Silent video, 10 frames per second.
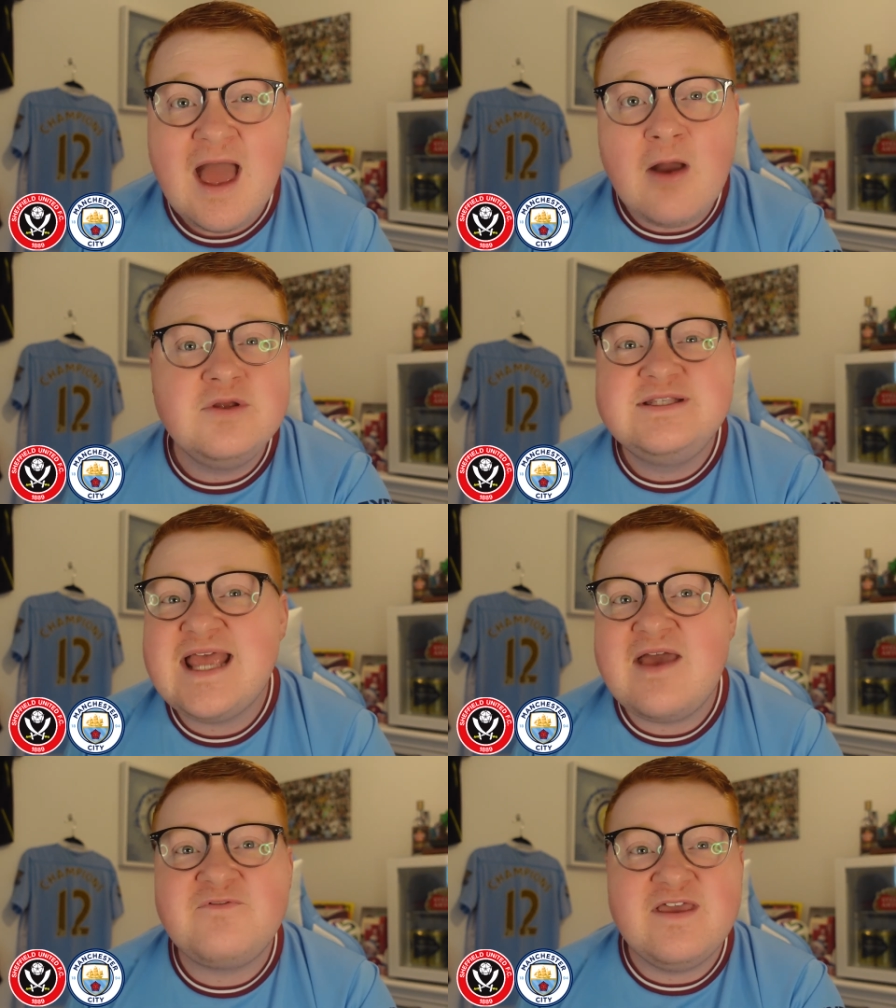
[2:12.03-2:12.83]
Our
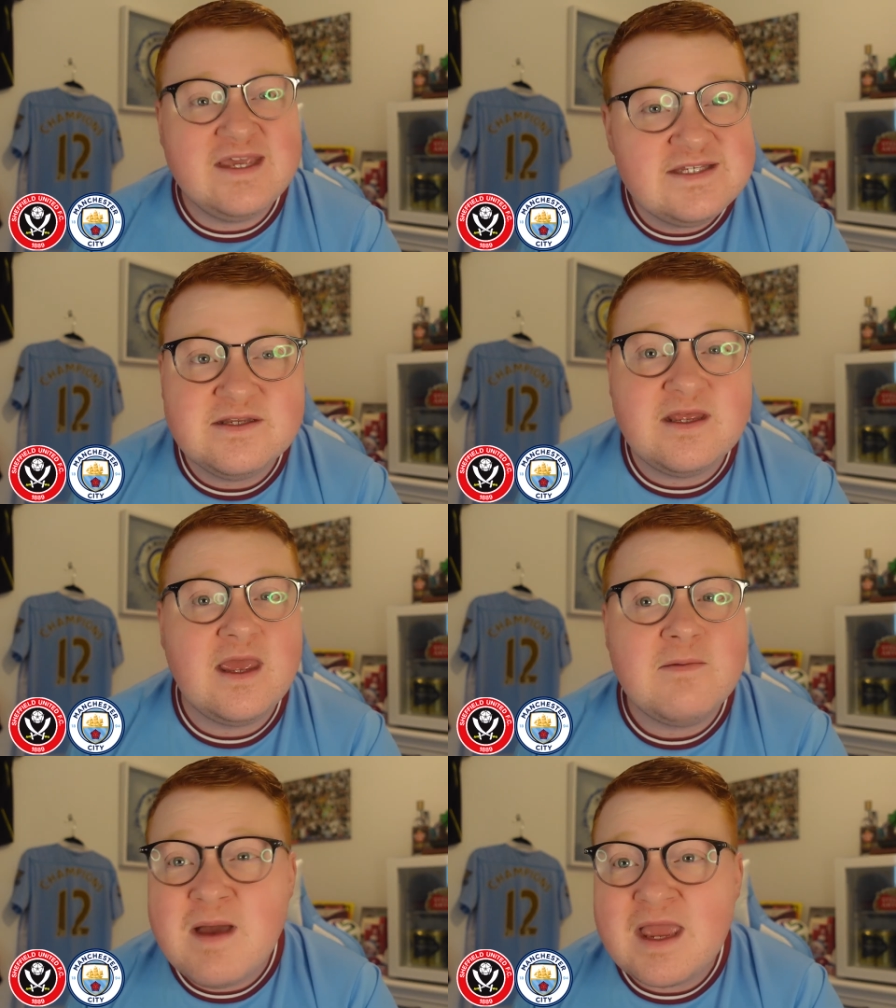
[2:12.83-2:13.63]
depth isn't,
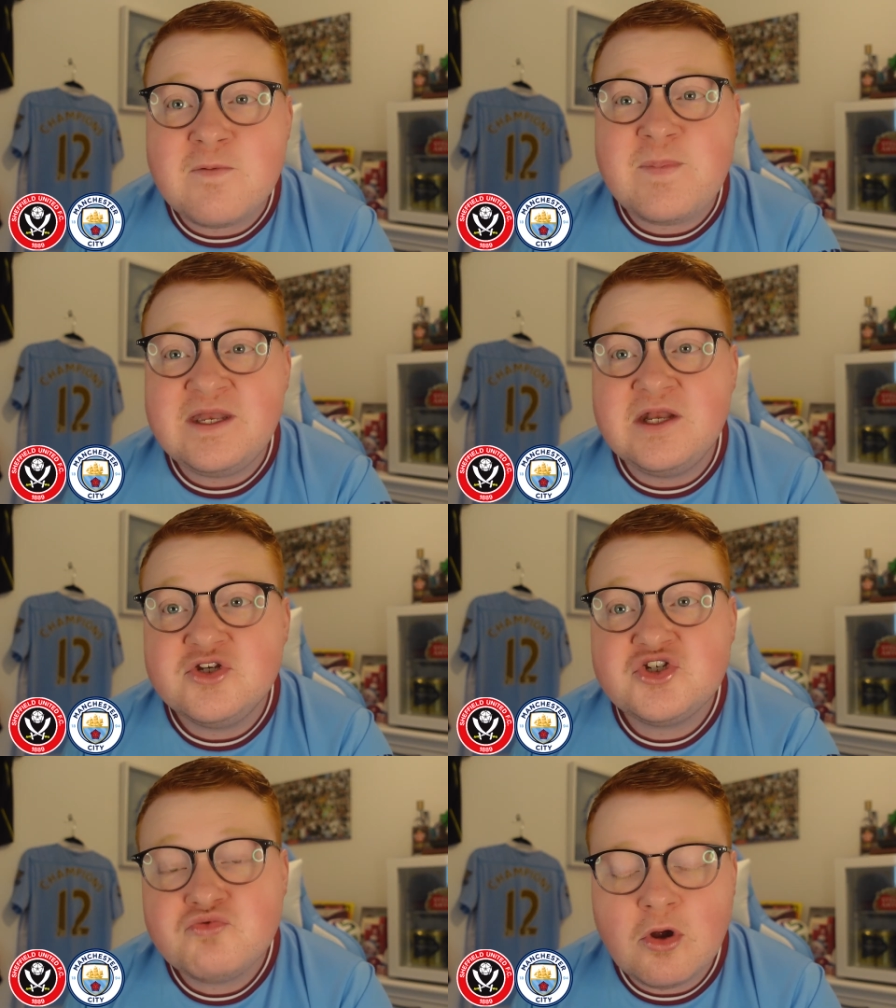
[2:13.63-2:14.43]
in my opinion,
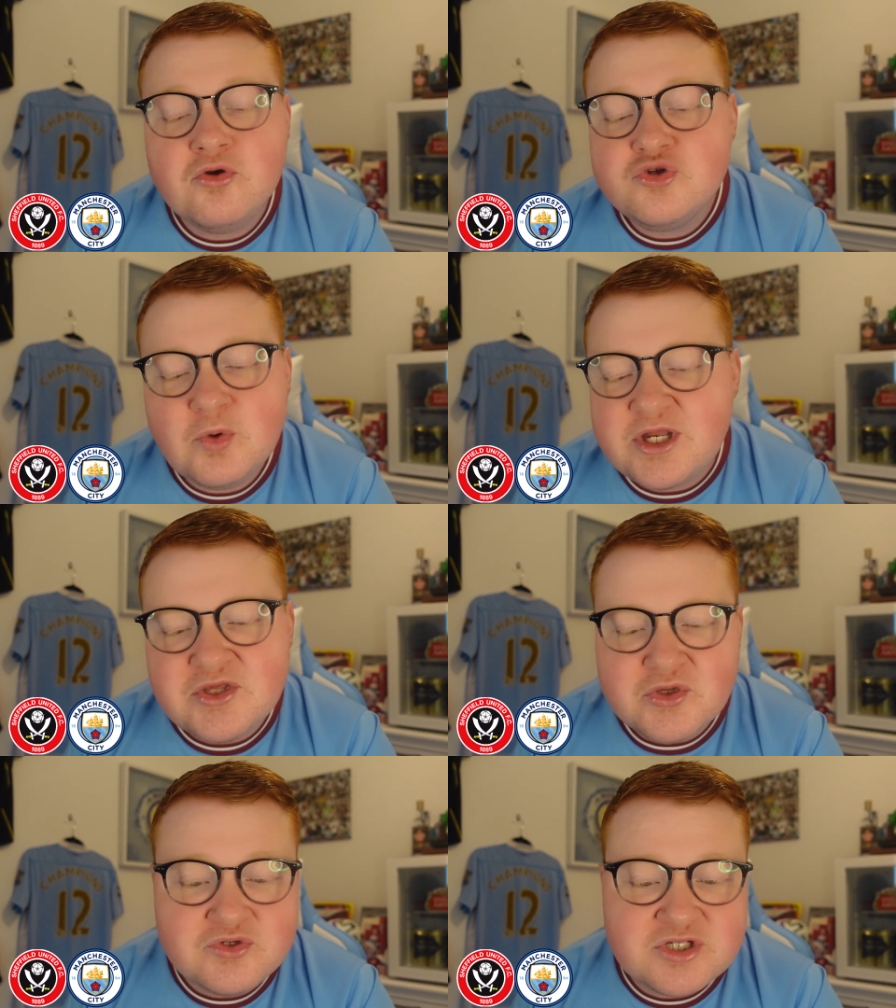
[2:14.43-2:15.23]
as strong as what it
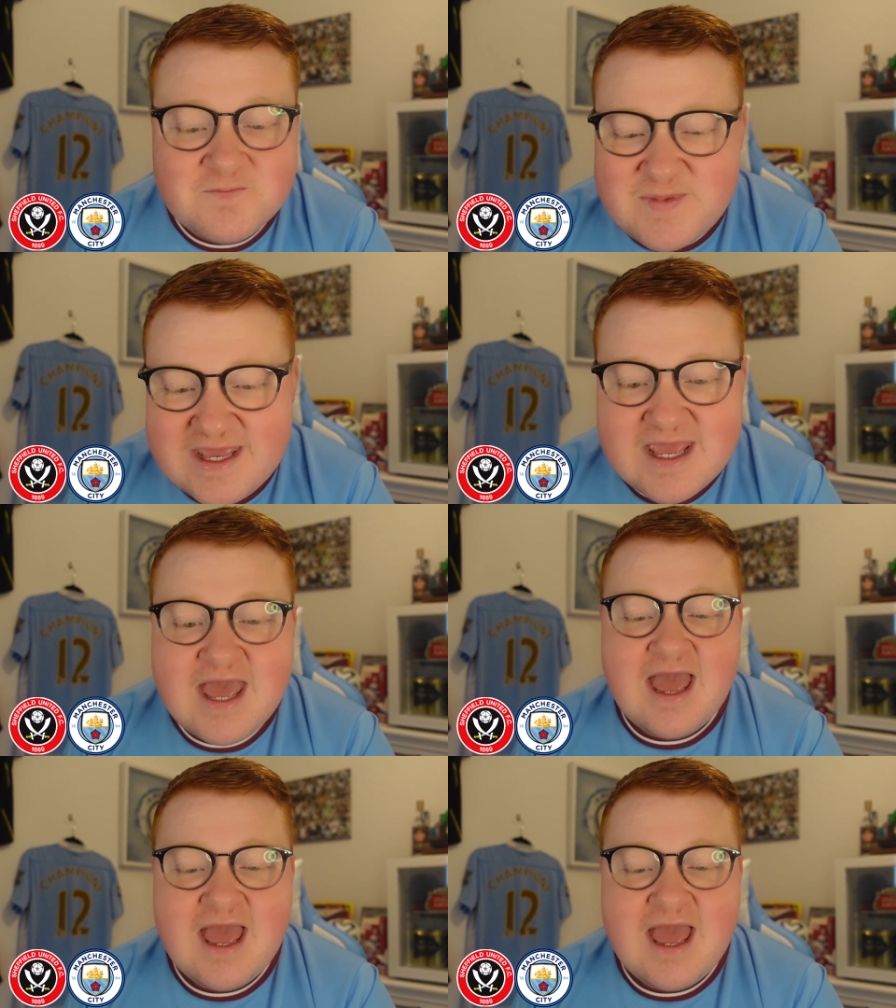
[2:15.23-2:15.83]
used to be.